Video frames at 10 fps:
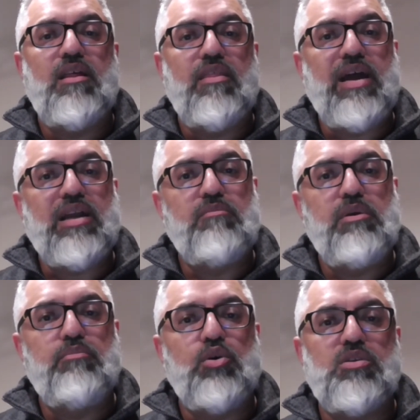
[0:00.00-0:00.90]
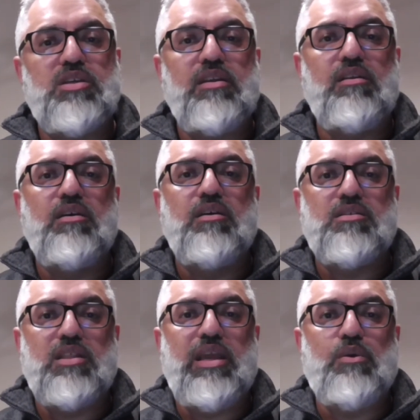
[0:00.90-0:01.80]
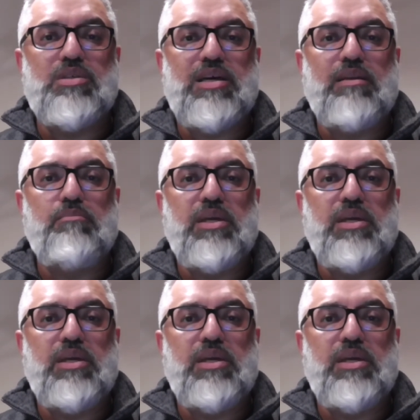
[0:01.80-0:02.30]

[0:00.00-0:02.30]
that can be put in to the outside